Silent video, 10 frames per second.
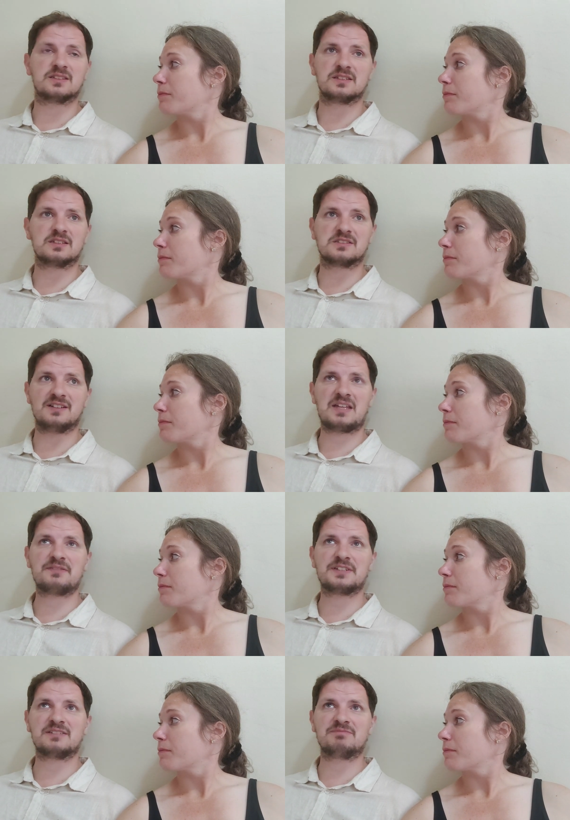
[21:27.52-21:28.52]
Speaker 1: Because
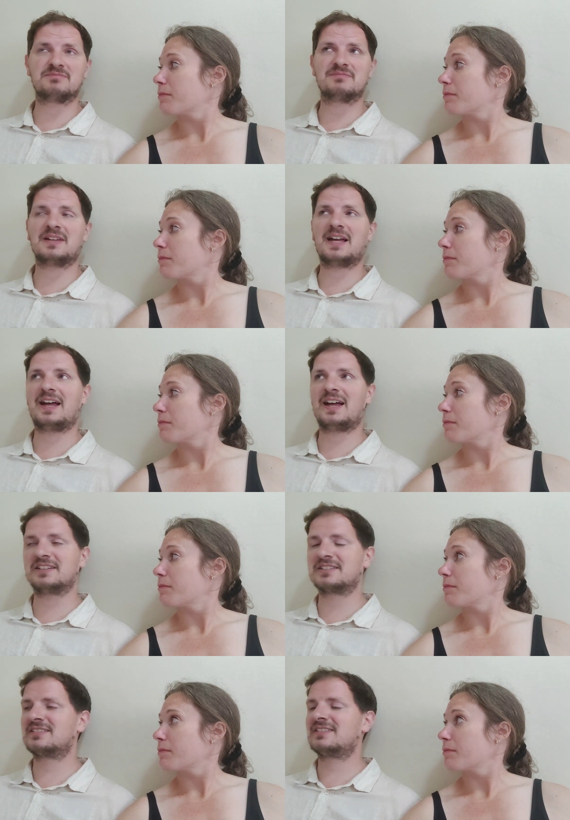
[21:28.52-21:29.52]
having
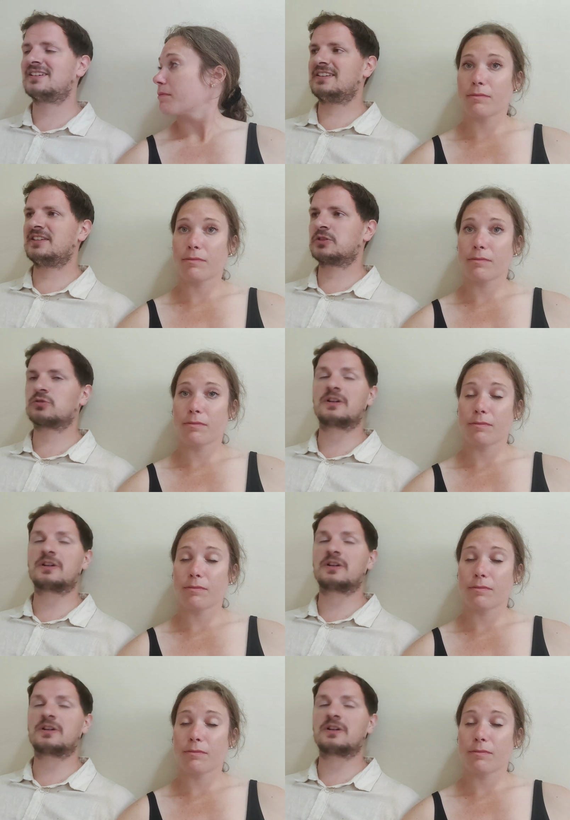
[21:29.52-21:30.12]
had the